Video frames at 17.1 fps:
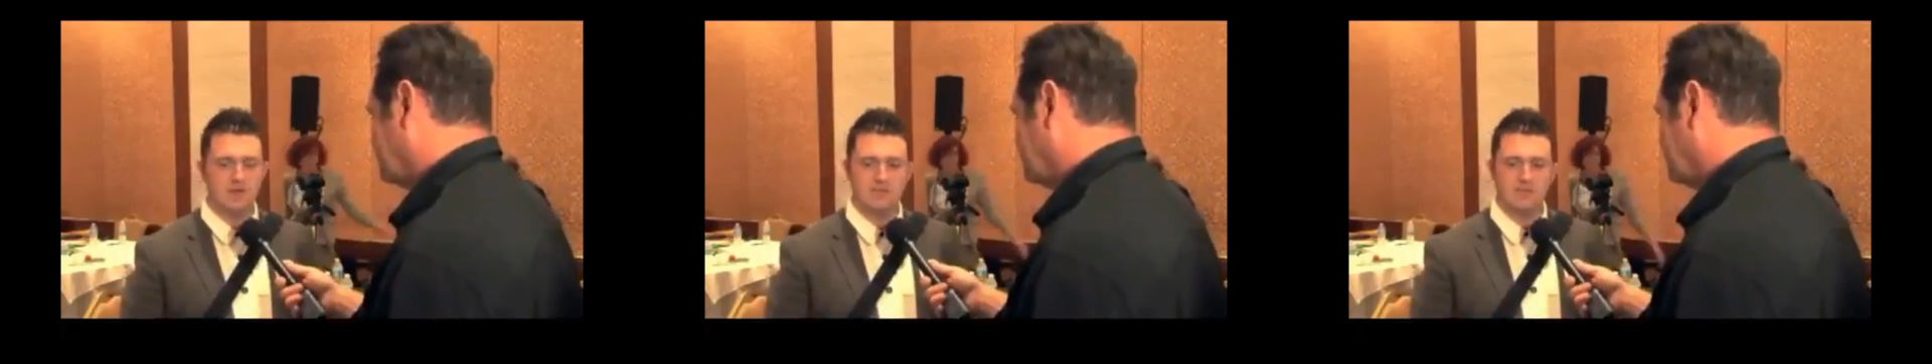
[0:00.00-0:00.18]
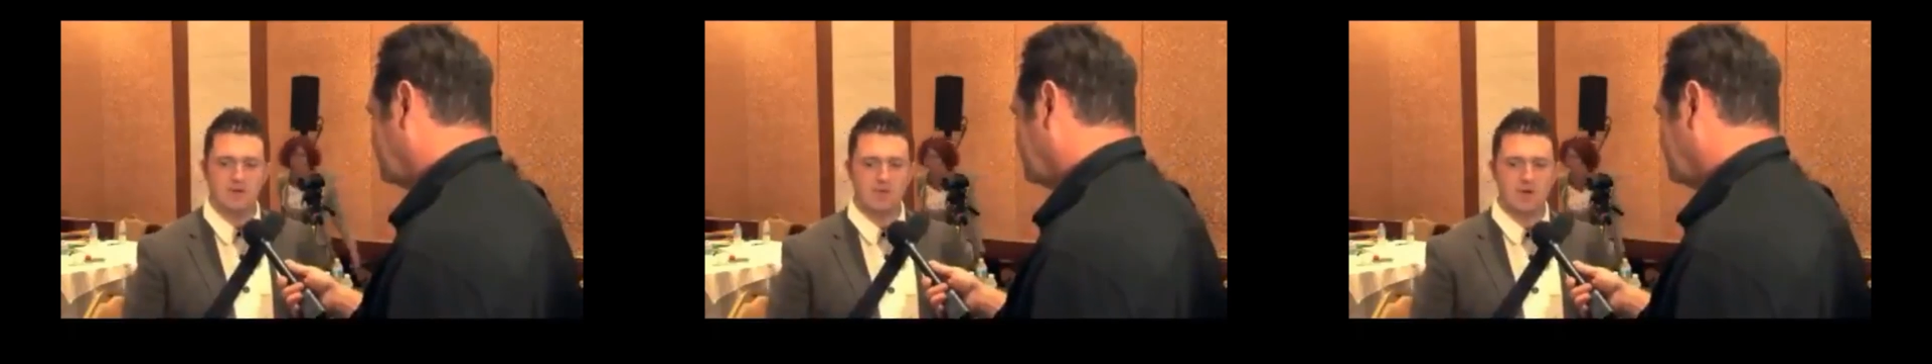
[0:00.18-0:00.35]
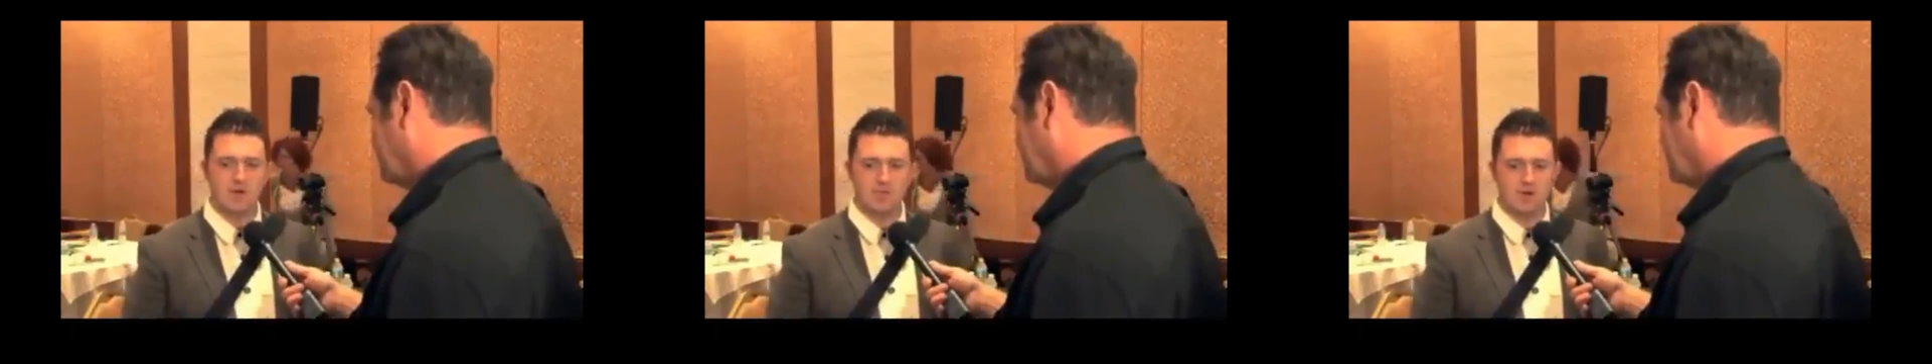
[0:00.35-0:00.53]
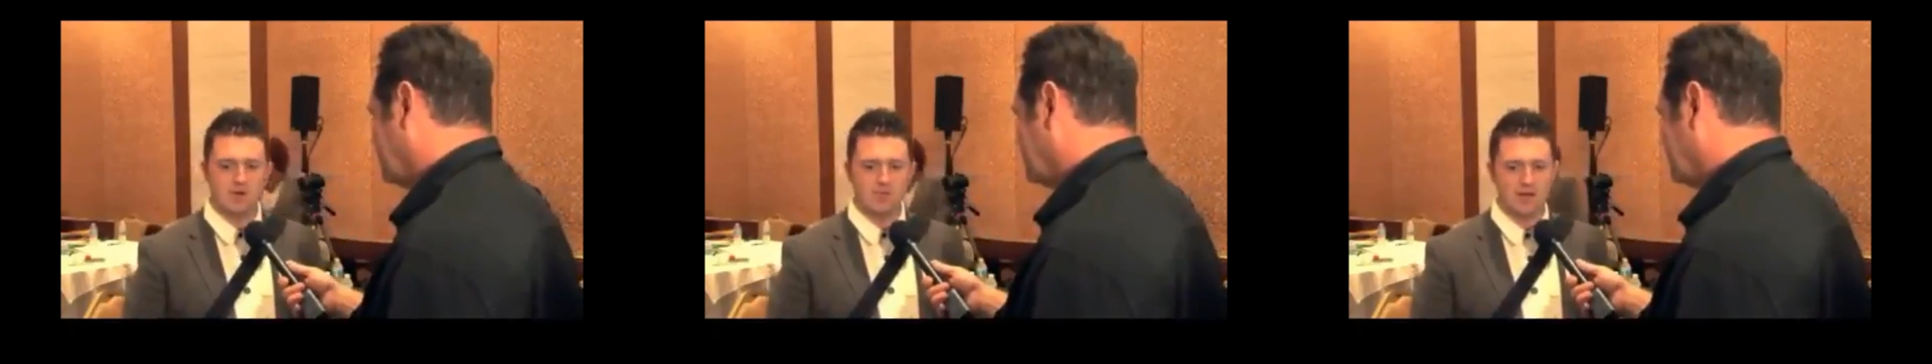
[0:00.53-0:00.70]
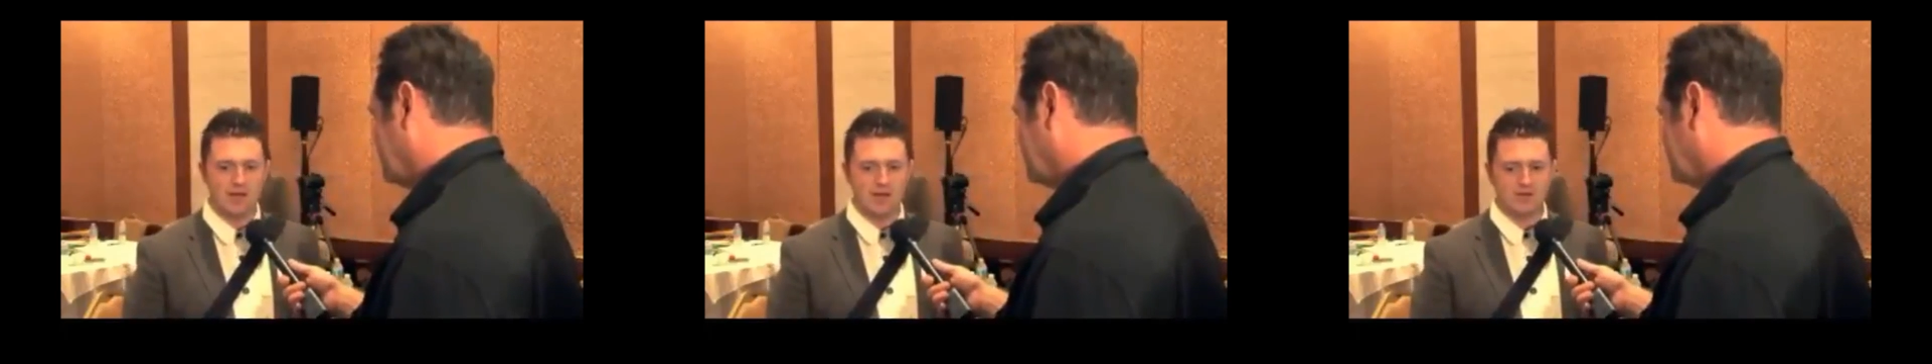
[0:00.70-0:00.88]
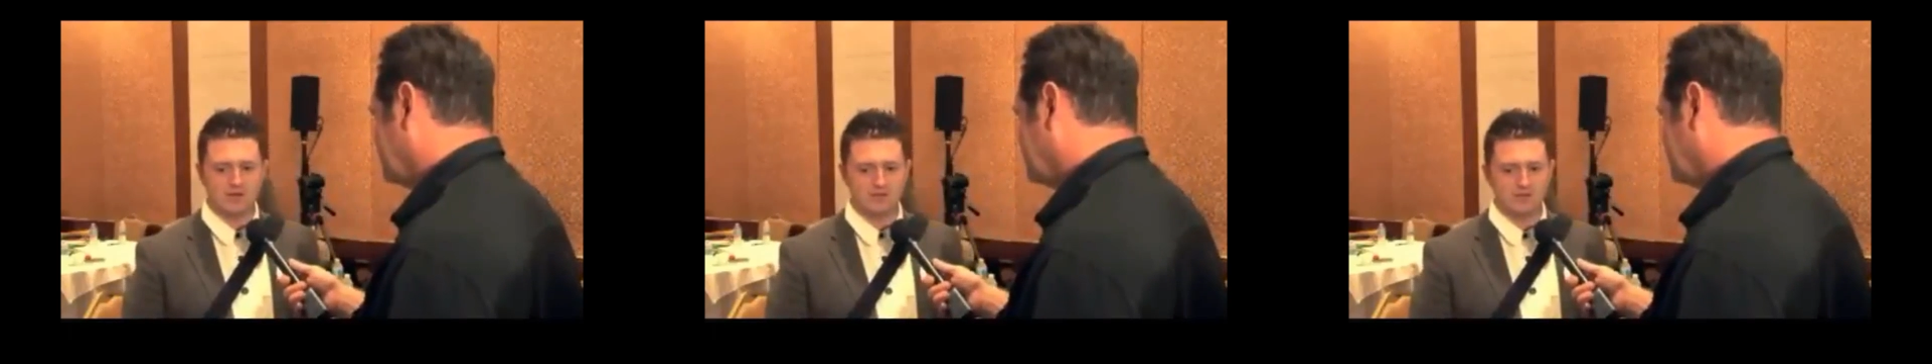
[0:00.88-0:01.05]
Yeah, my
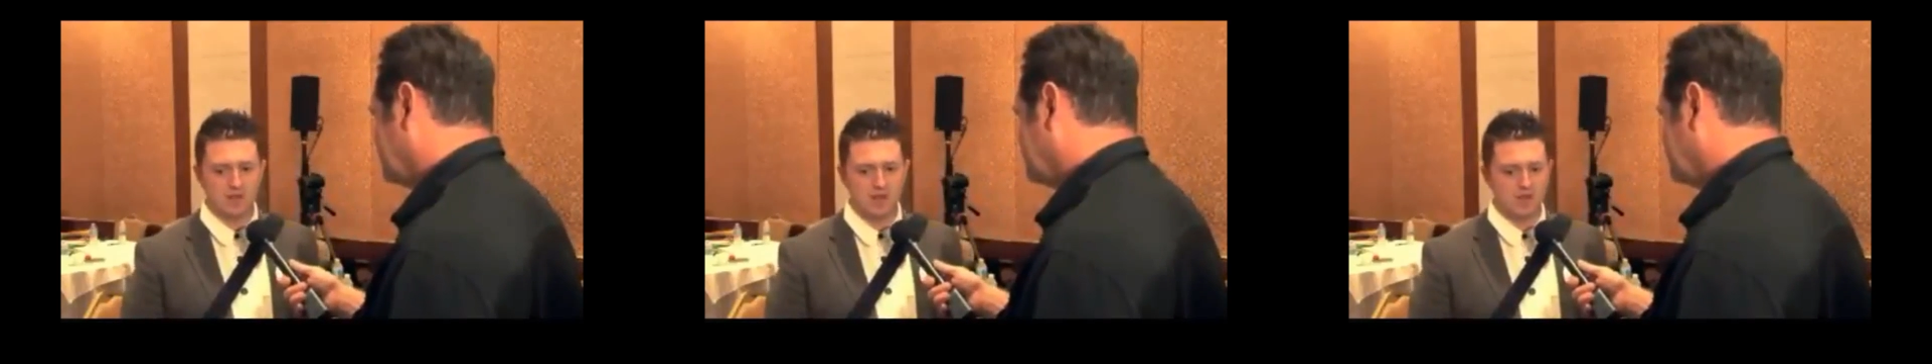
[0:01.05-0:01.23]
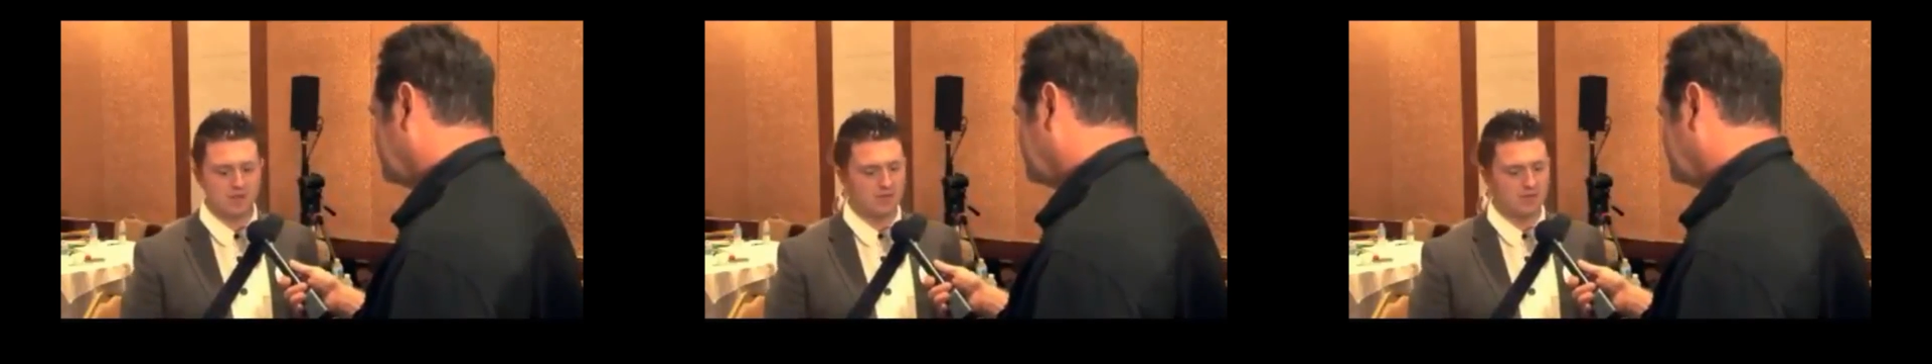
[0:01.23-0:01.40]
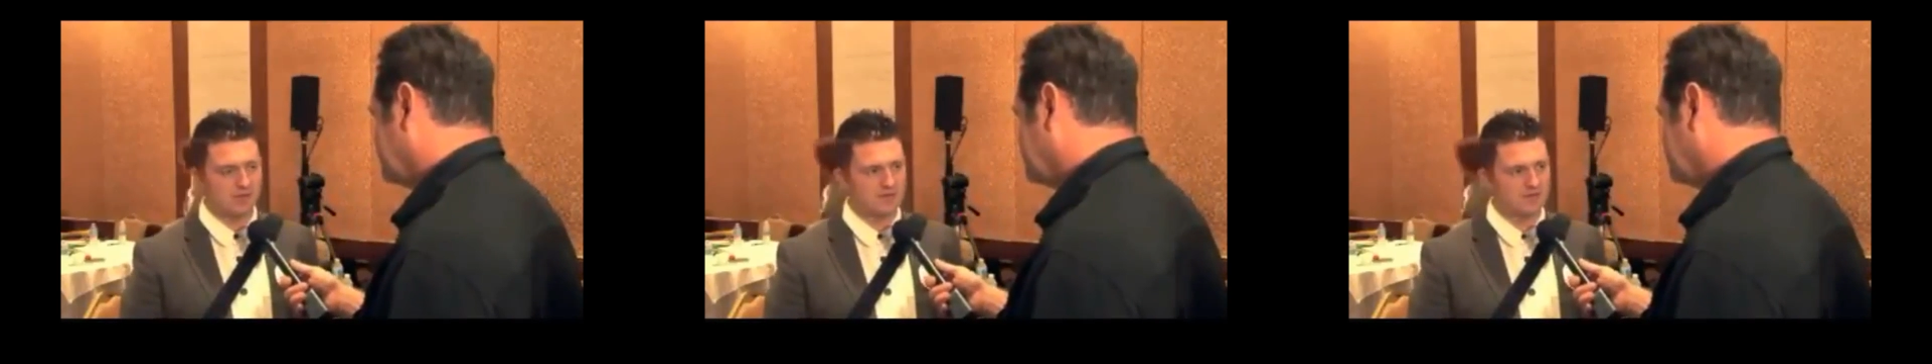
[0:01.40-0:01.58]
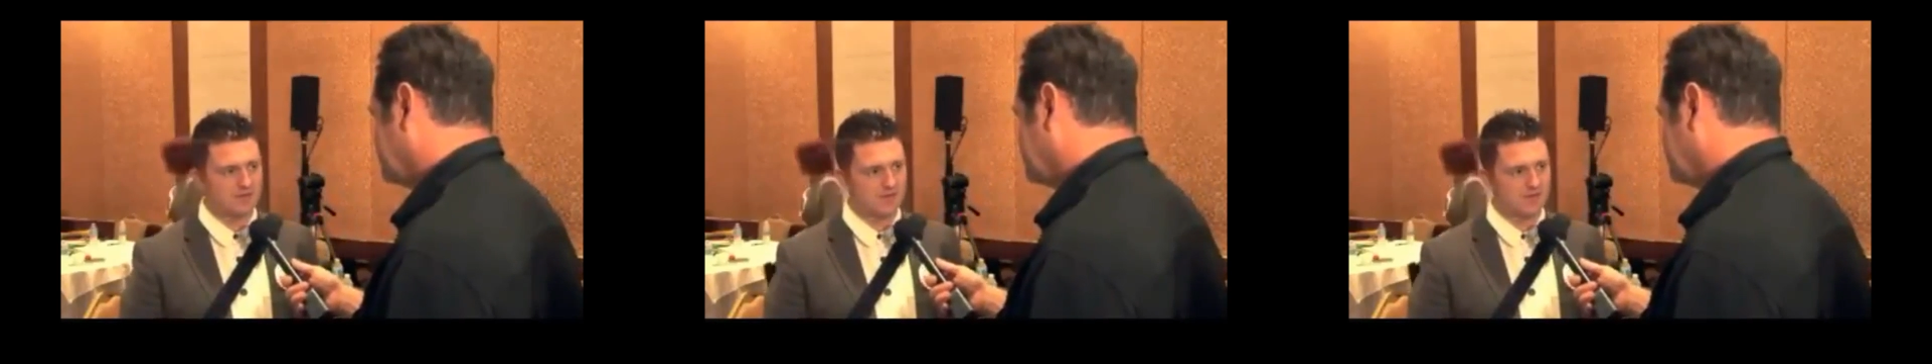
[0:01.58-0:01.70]
battle is on my homeland,